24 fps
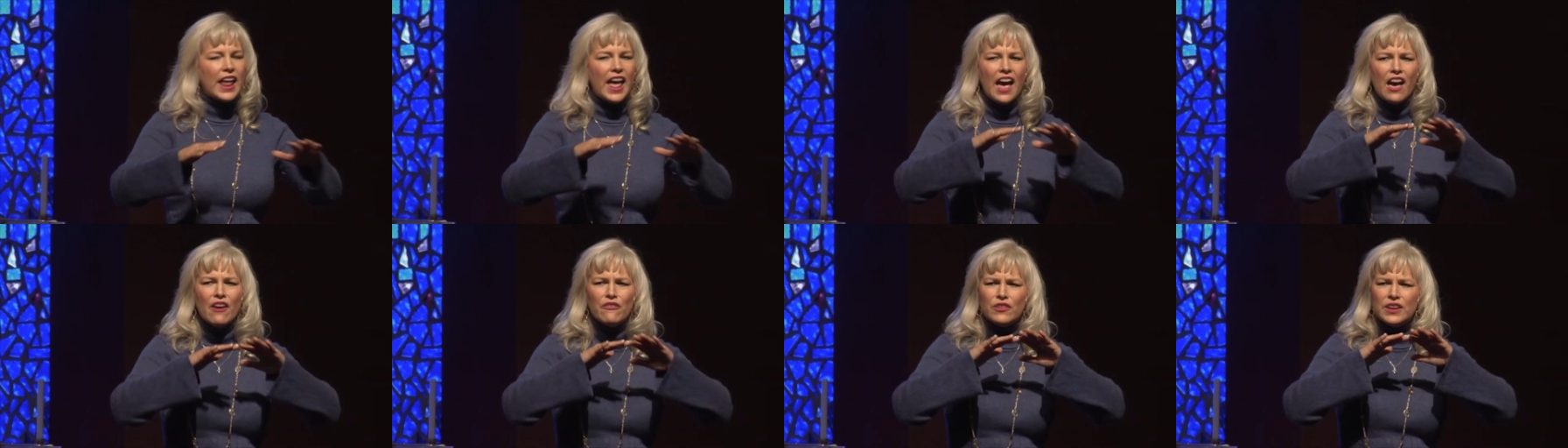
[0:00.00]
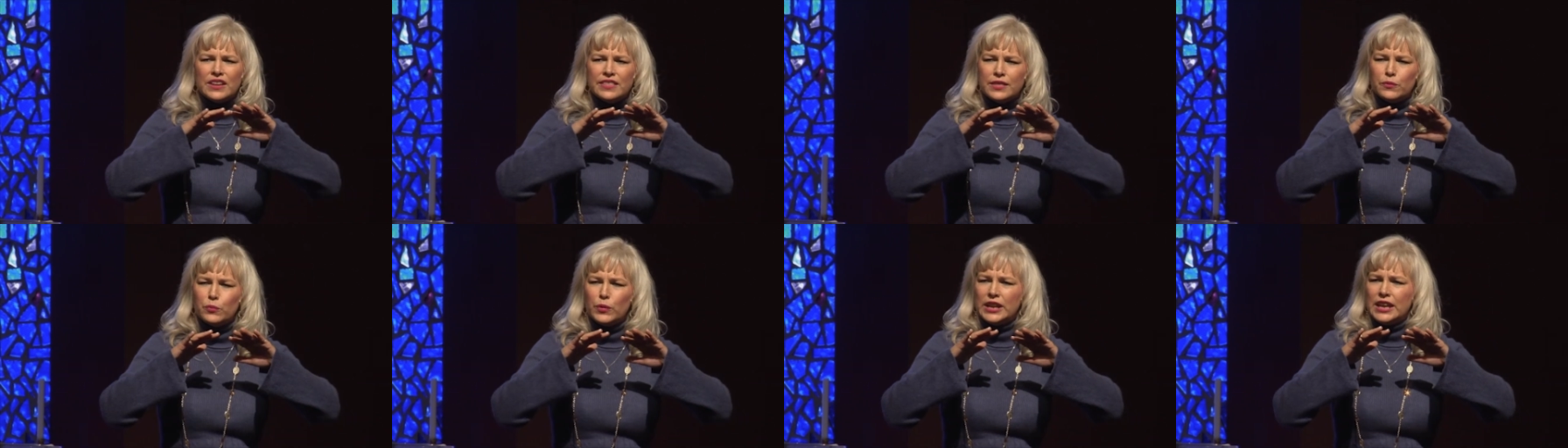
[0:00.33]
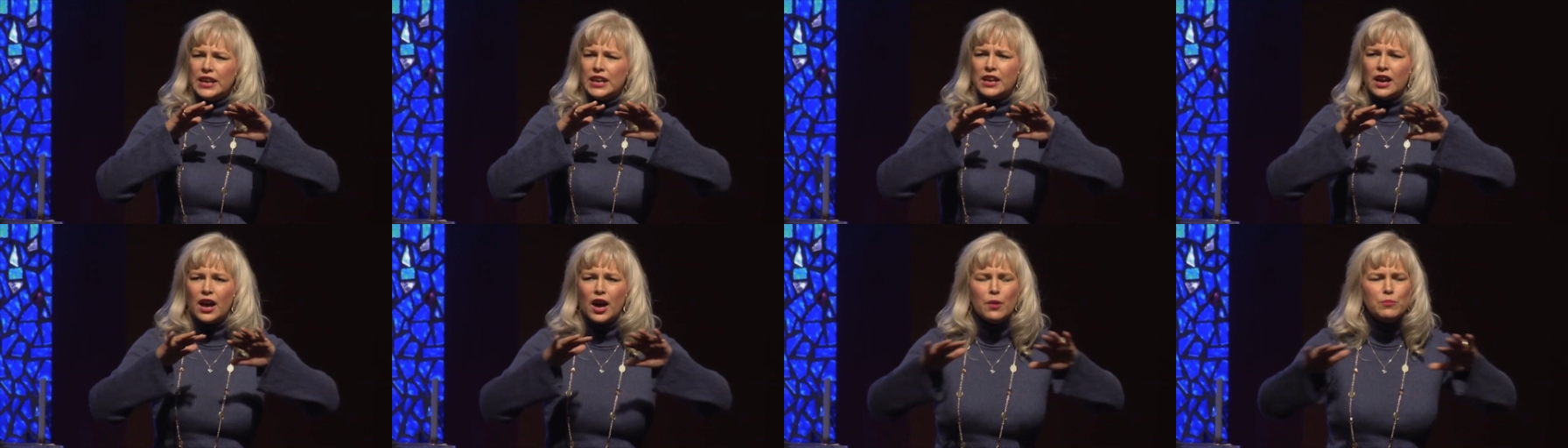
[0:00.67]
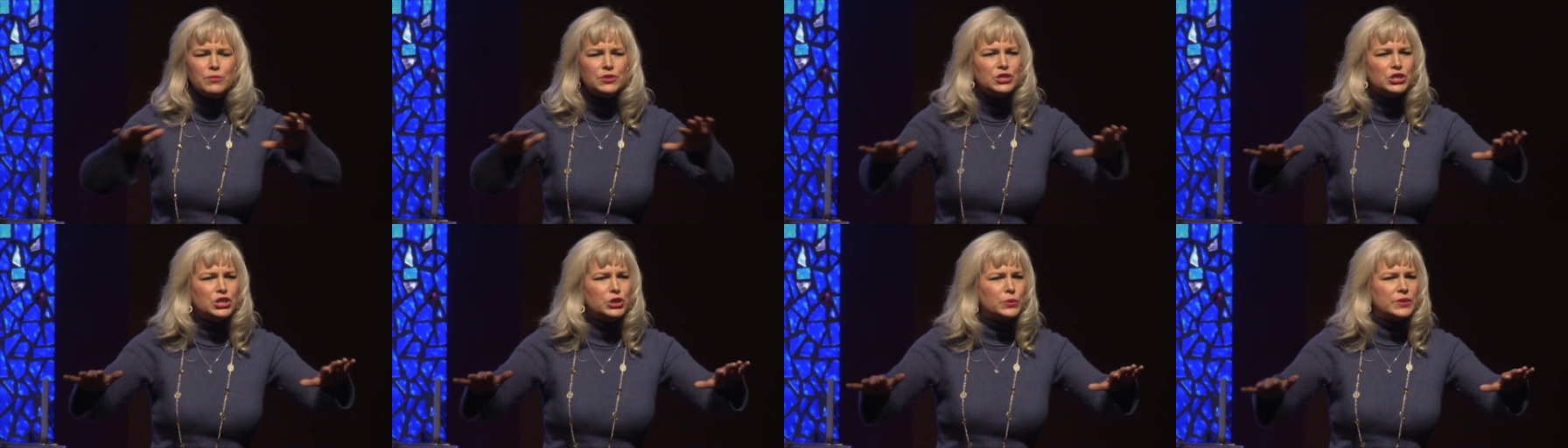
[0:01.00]
everything, when he comes
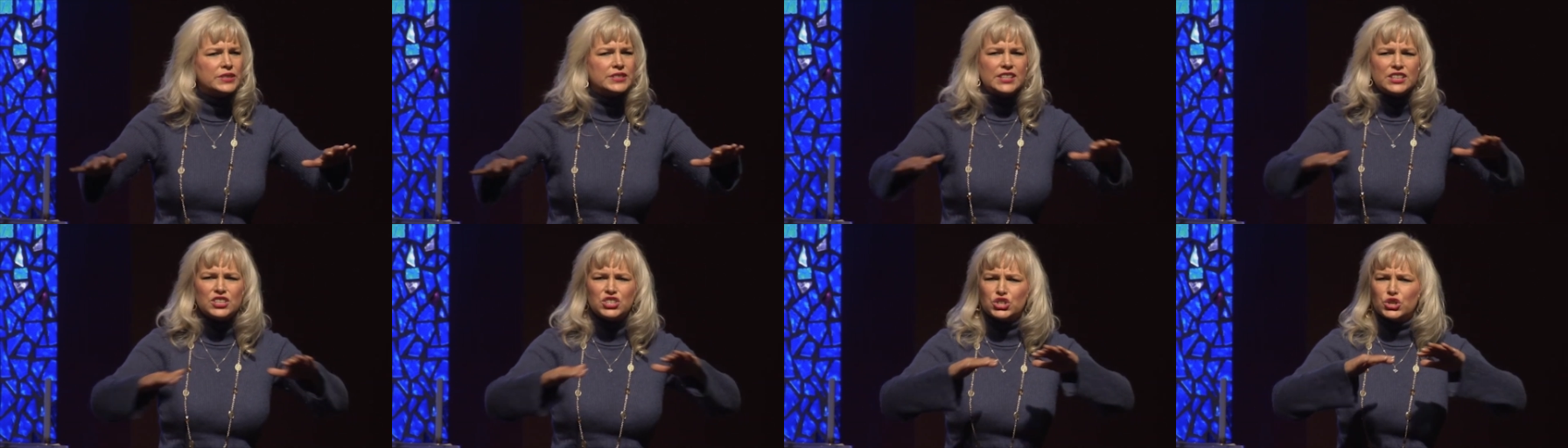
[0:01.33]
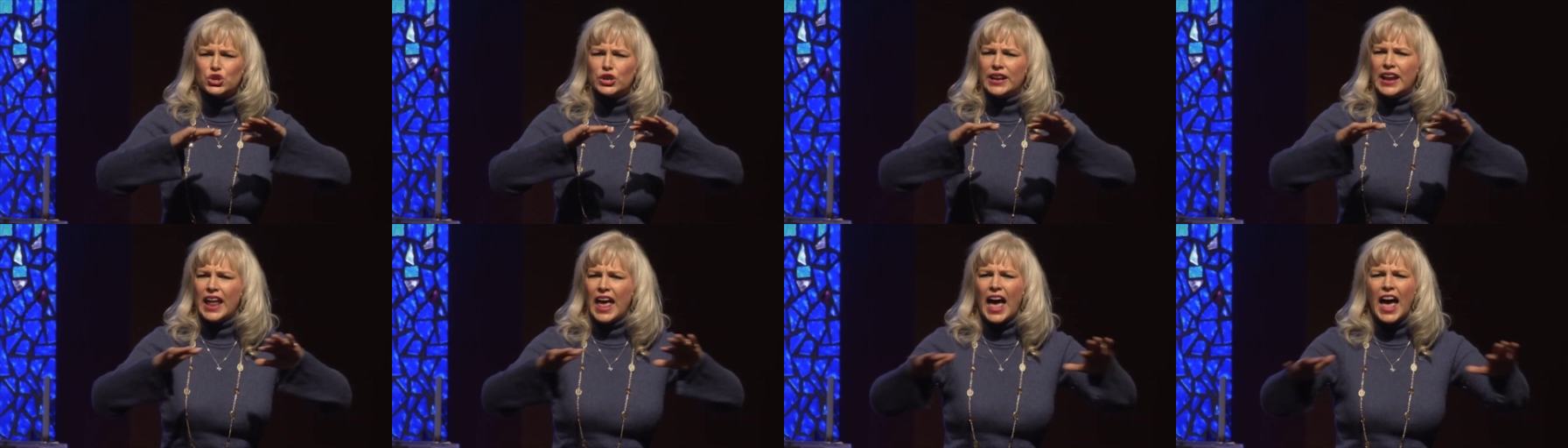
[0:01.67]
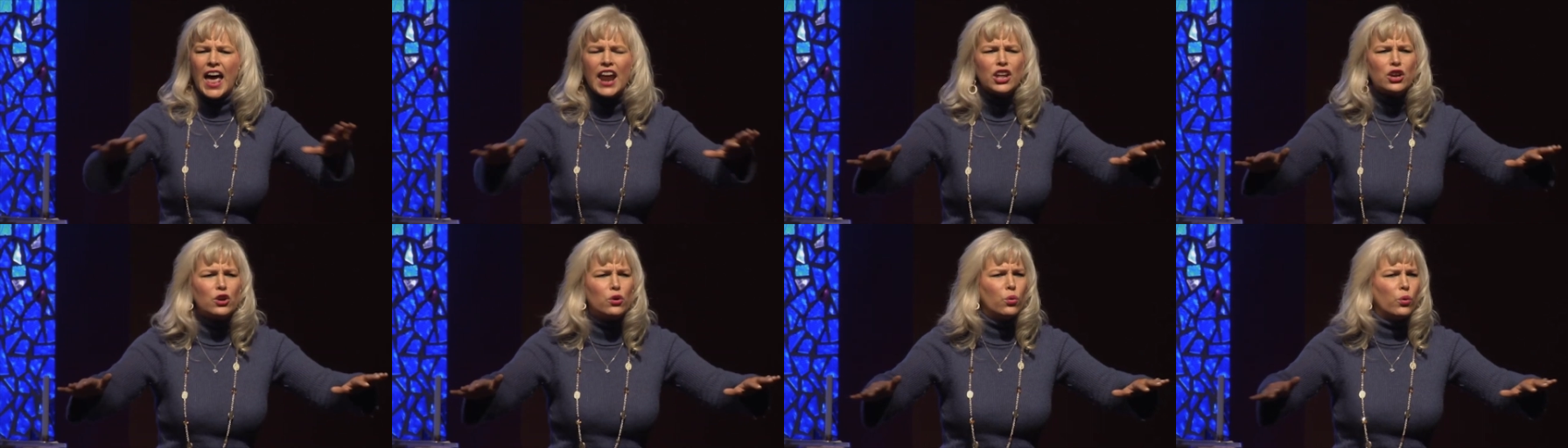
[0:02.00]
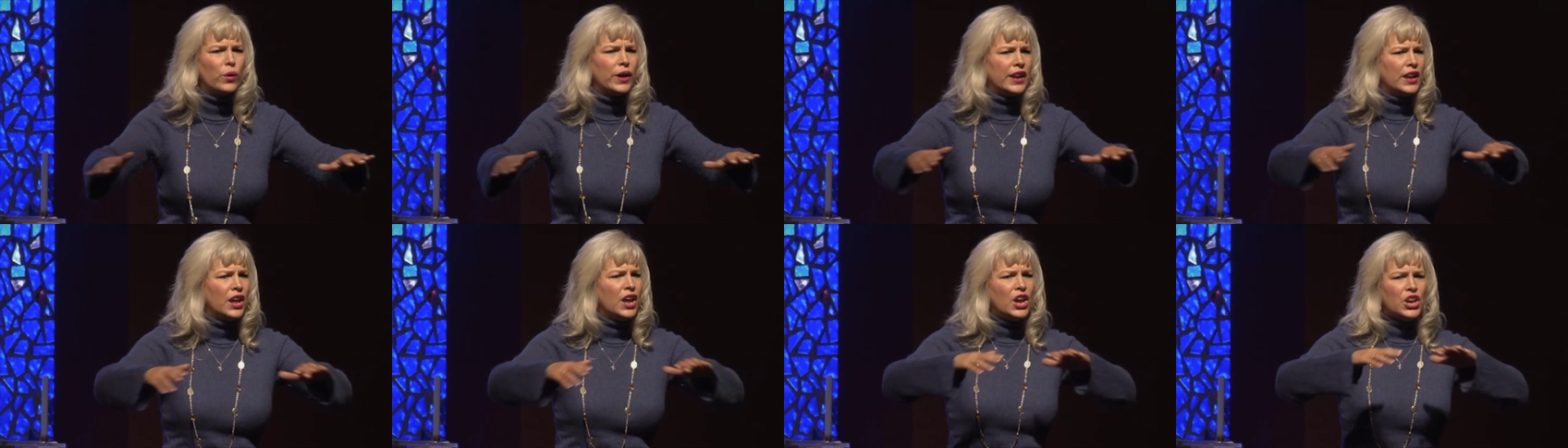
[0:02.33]
to you and says you're
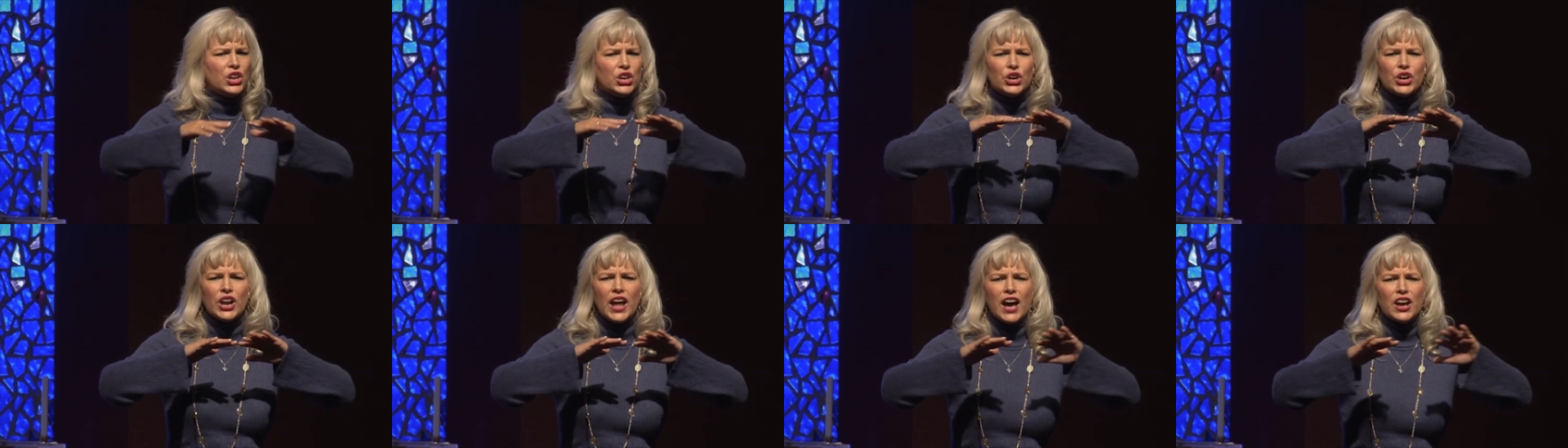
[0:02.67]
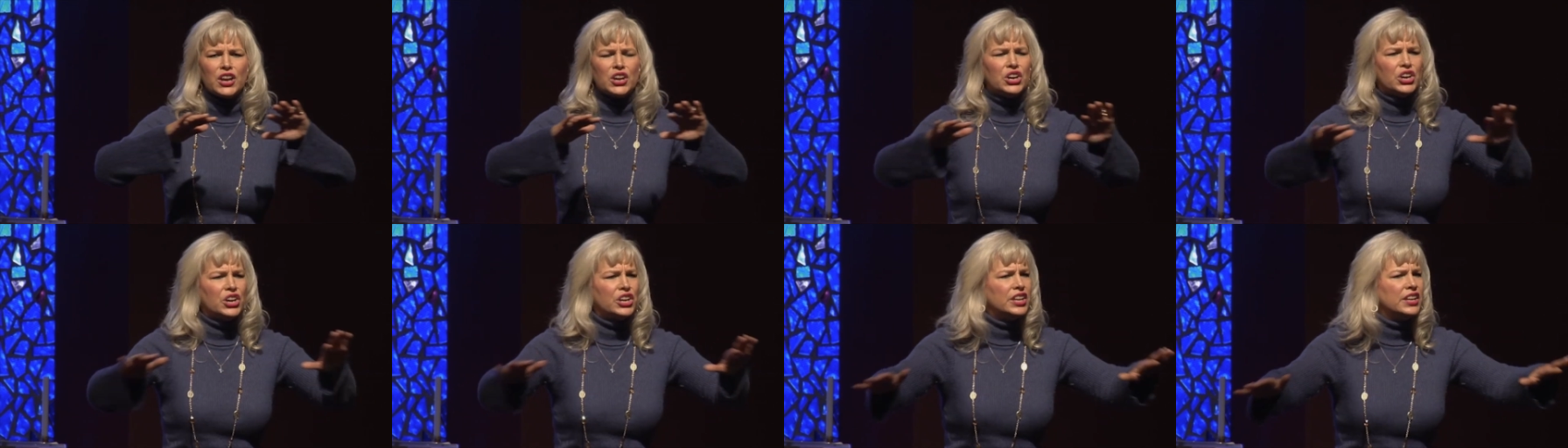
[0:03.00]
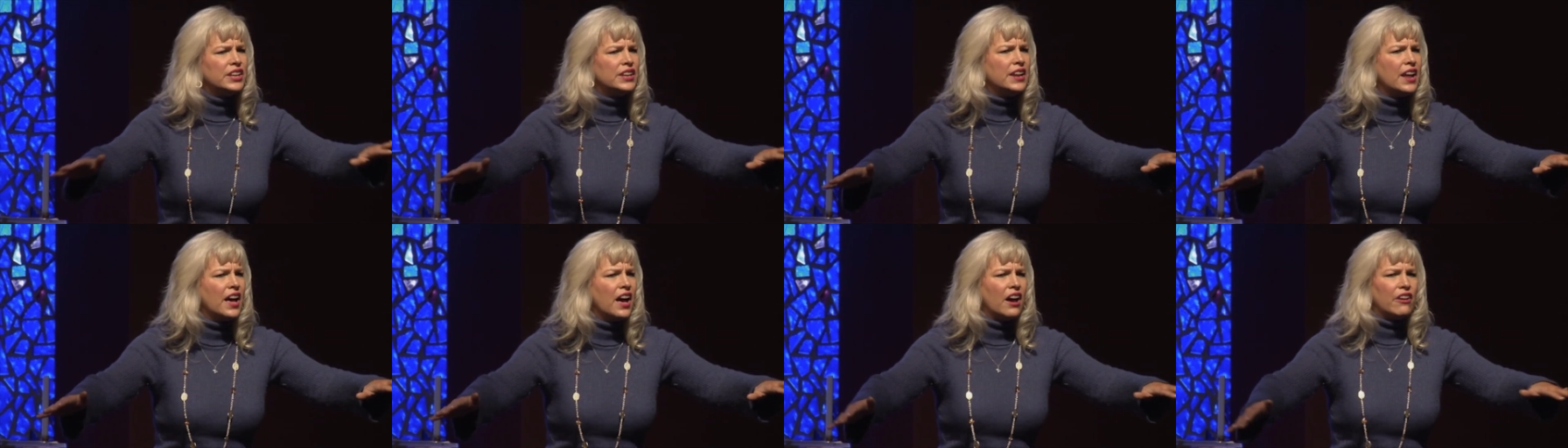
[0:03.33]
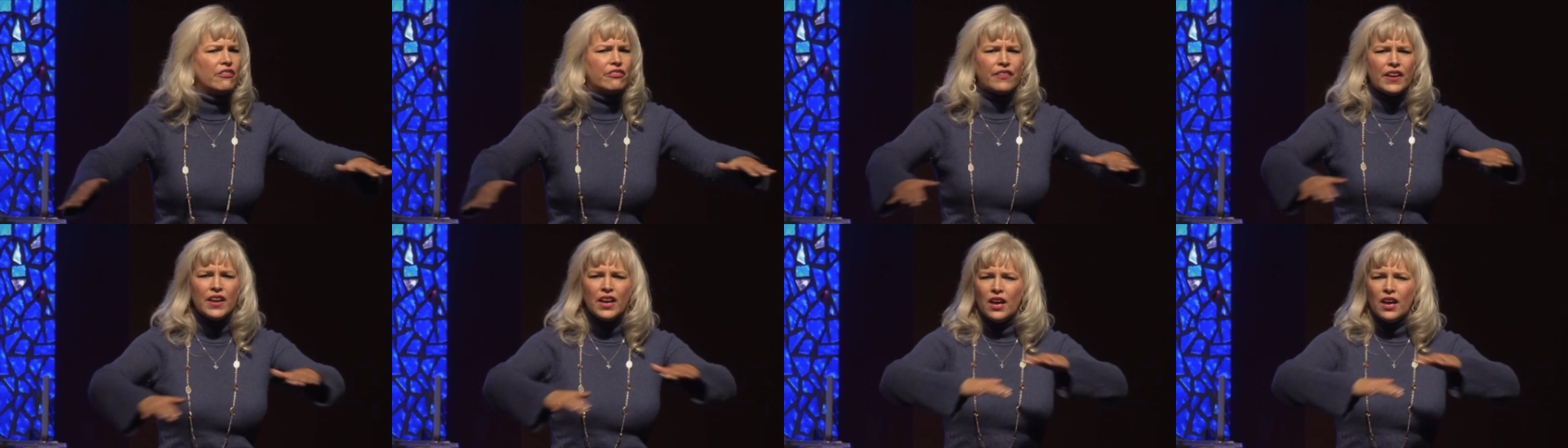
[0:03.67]
inadequate, you're not good enough,